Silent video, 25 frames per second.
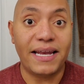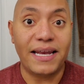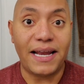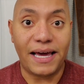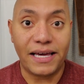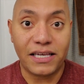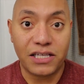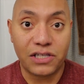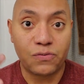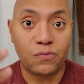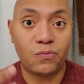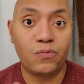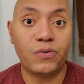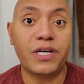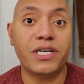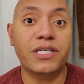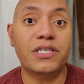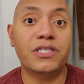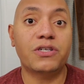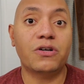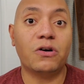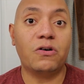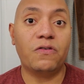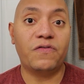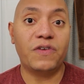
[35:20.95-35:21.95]
nice
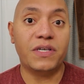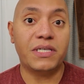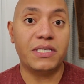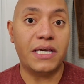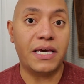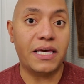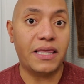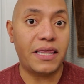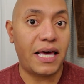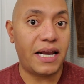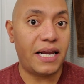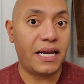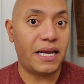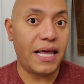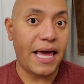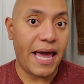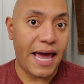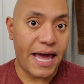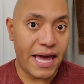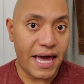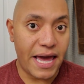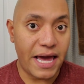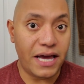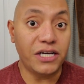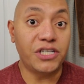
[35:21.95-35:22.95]
resurfacing that an
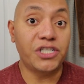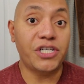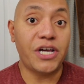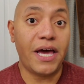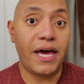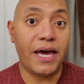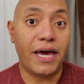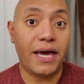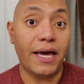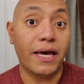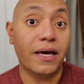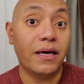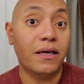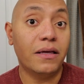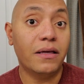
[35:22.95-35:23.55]
AHA